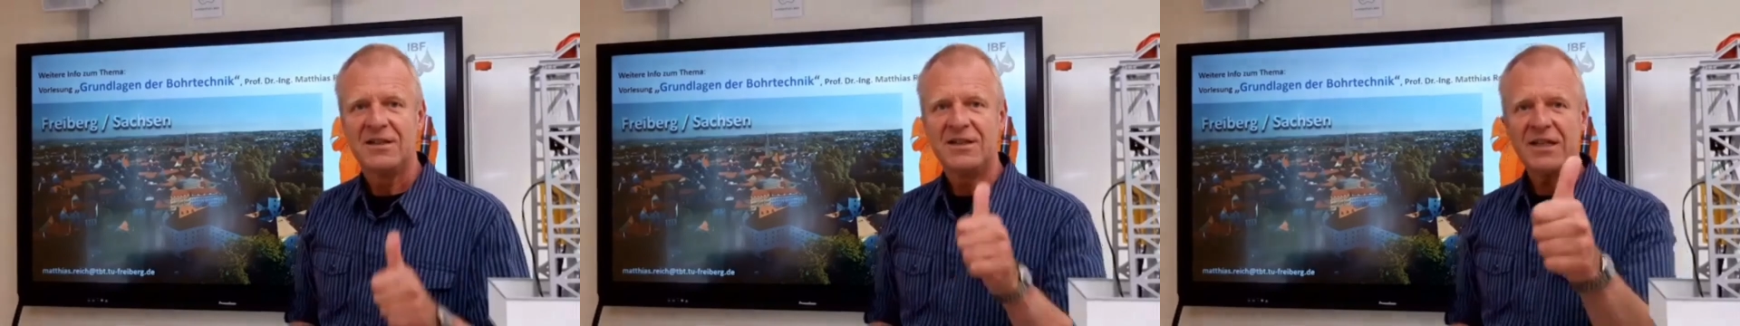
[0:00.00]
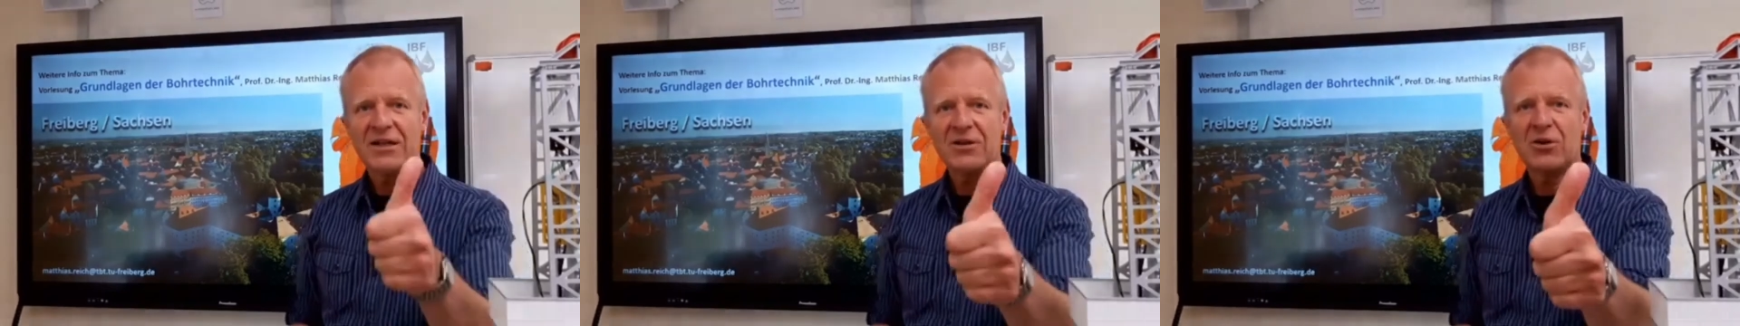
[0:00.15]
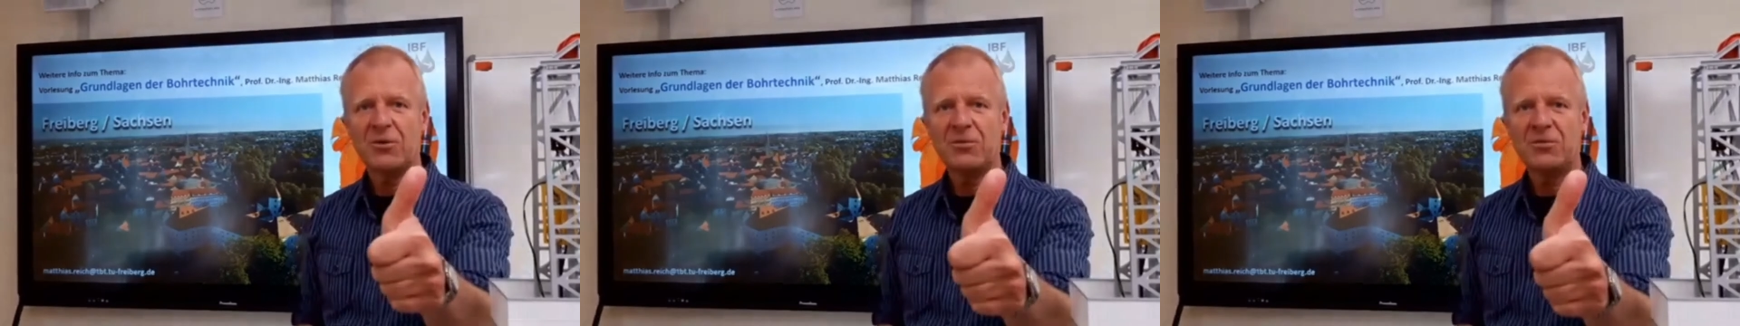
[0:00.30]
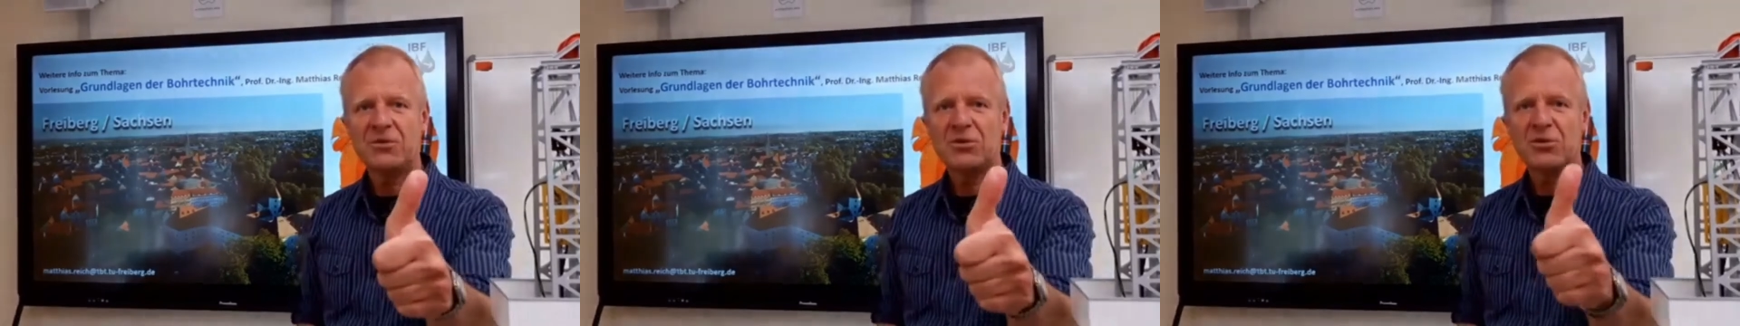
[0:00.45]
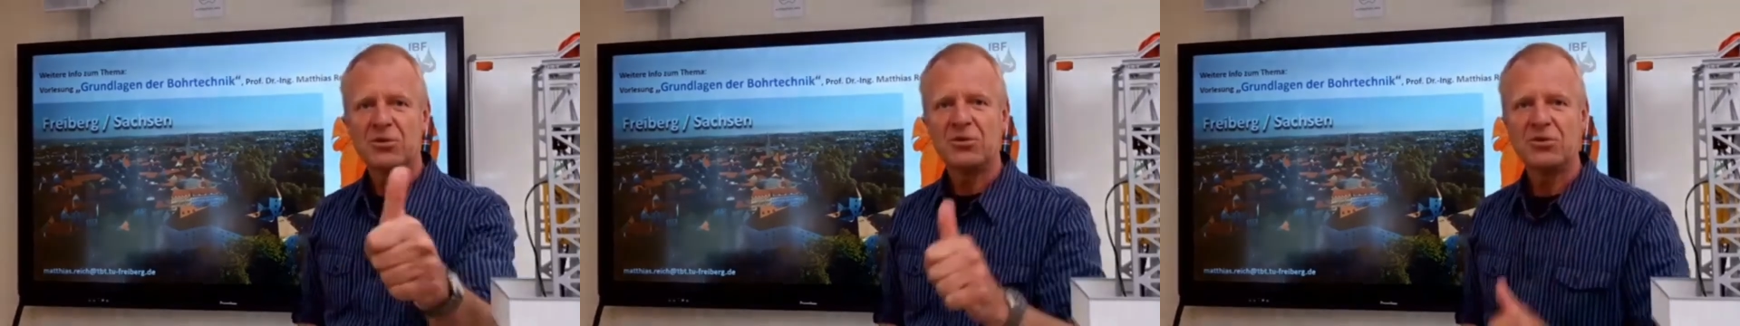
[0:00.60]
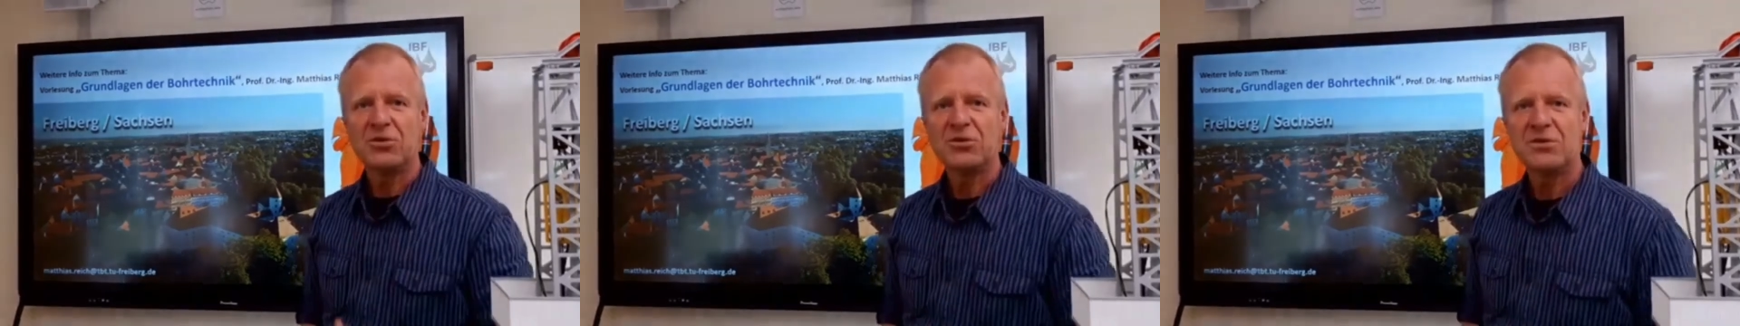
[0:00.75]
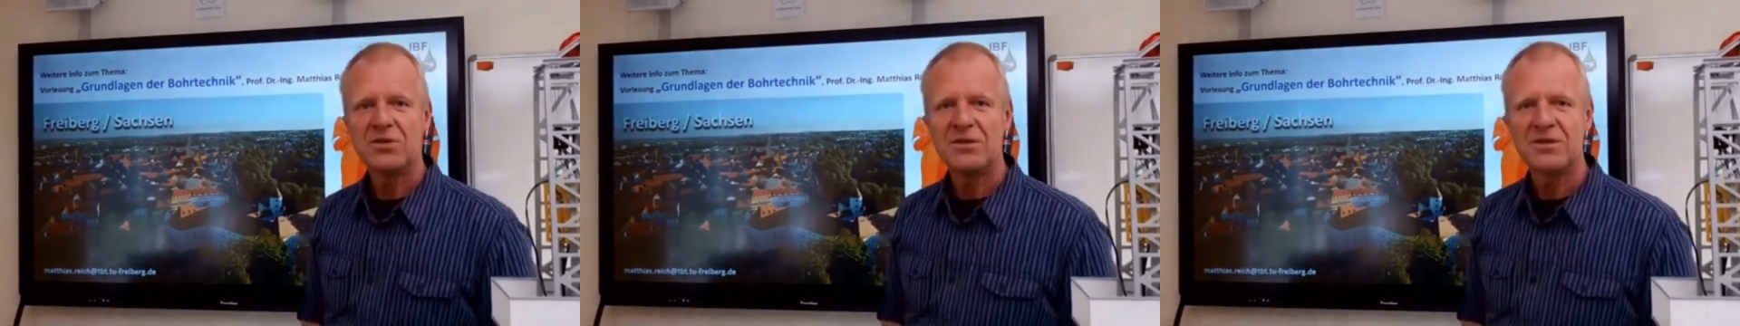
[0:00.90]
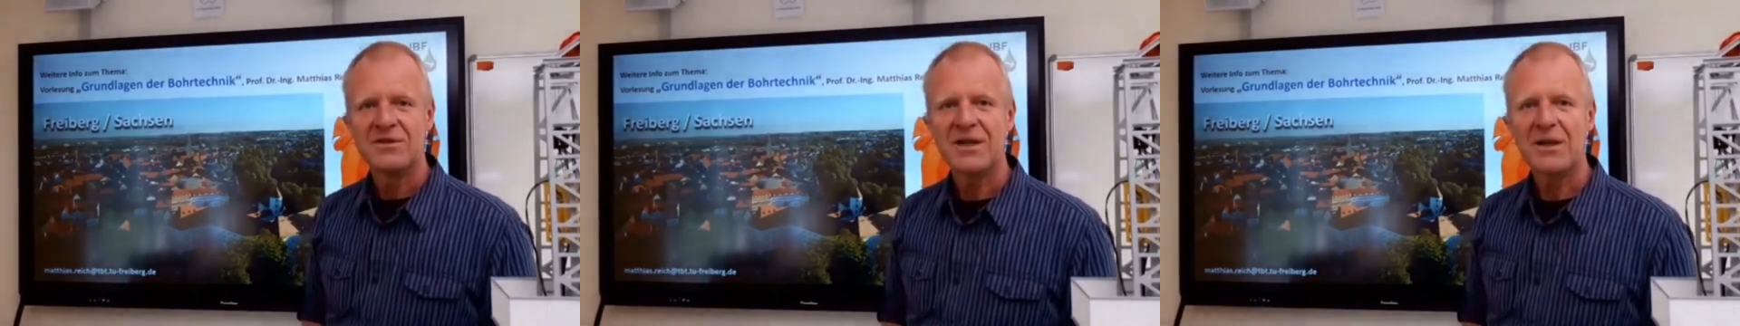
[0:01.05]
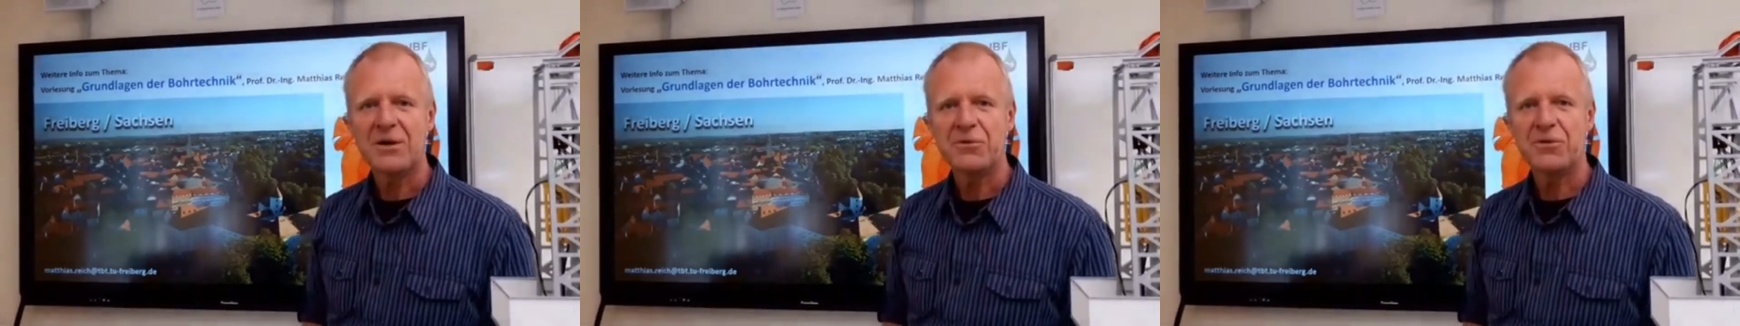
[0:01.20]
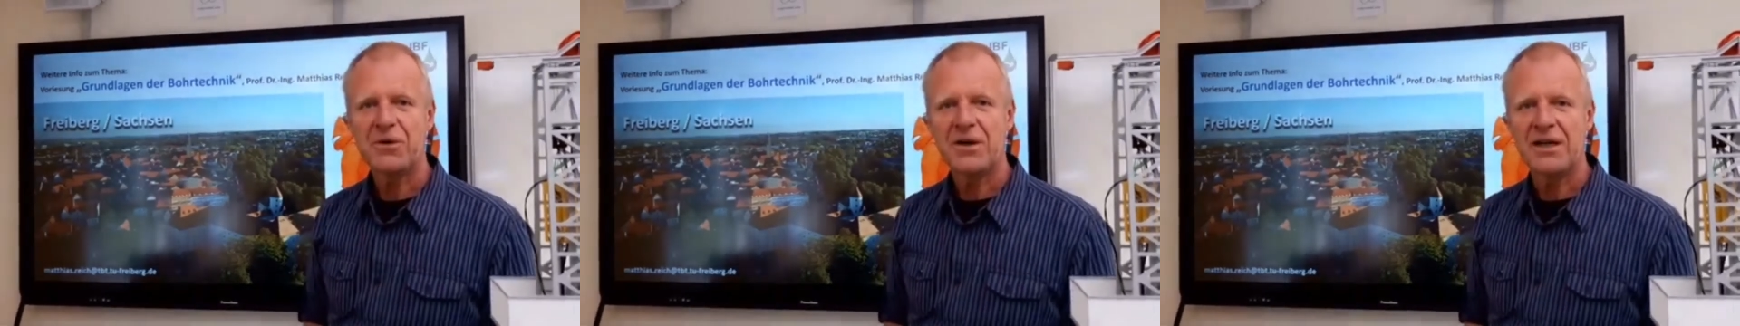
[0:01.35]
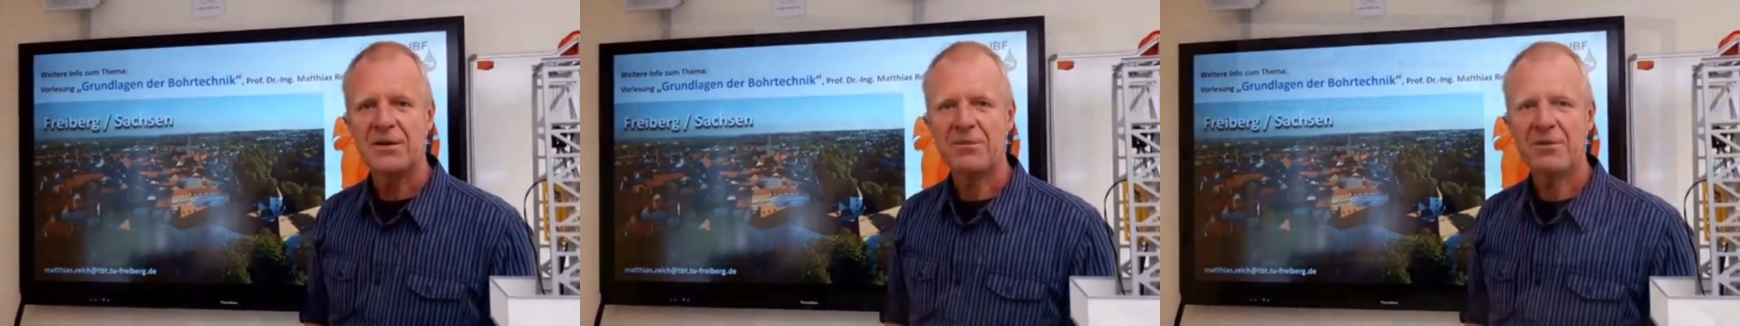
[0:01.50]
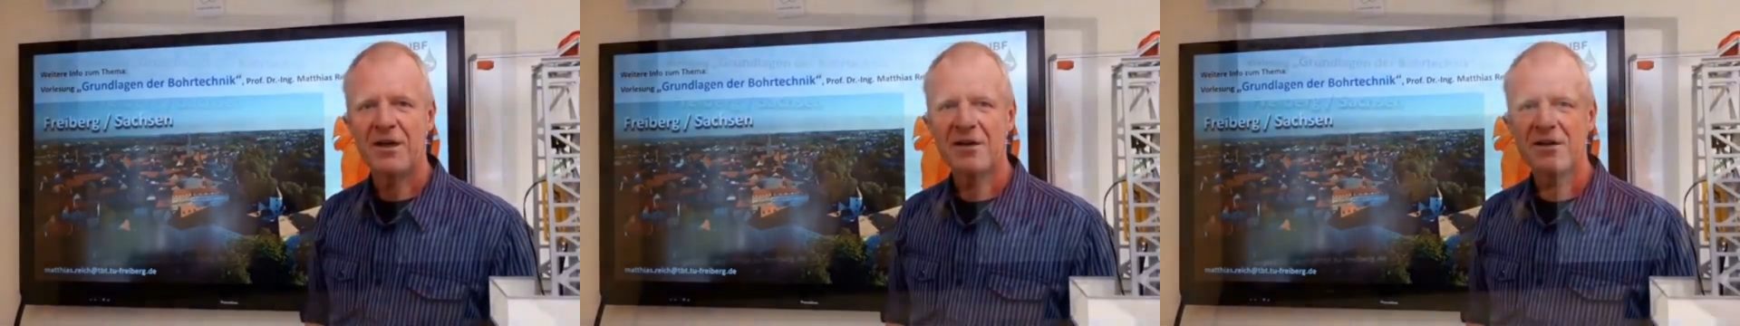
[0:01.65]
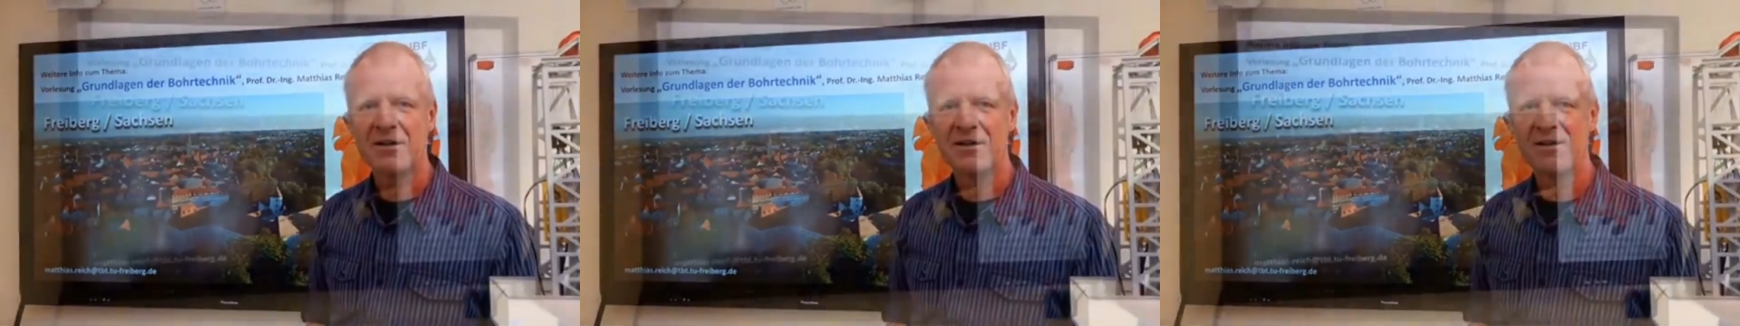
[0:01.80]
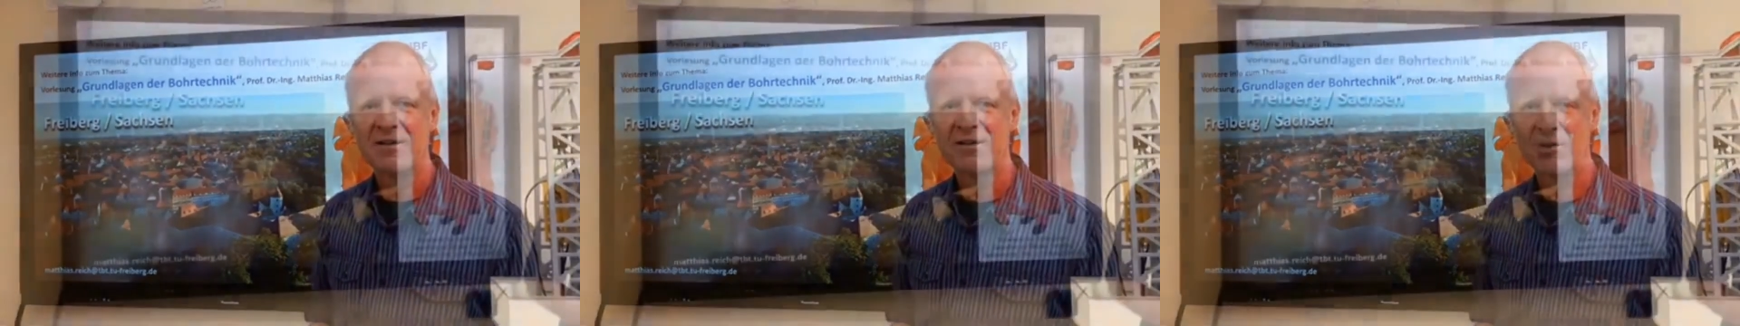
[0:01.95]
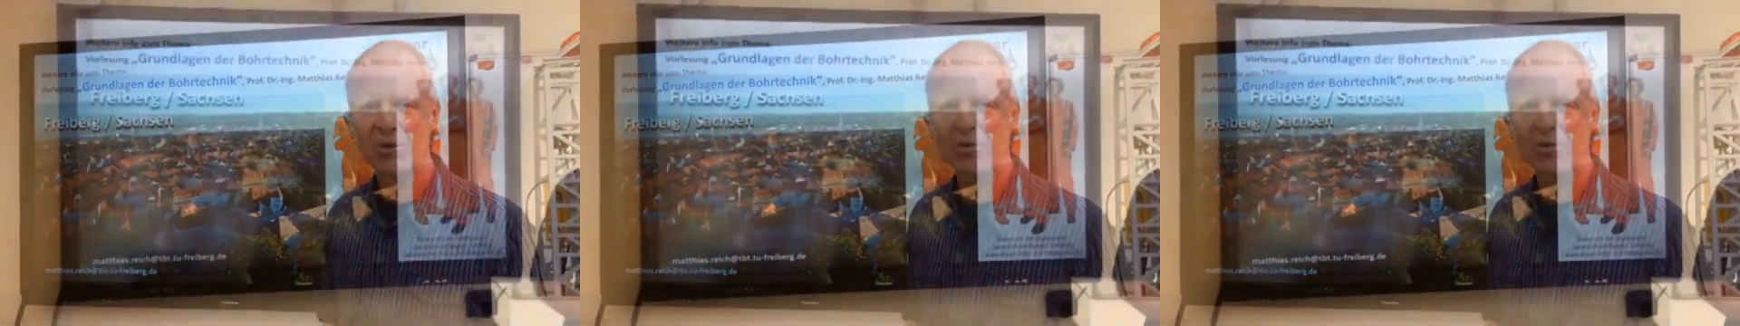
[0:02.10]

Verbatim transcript: come to Freiberg. We look forward to see you.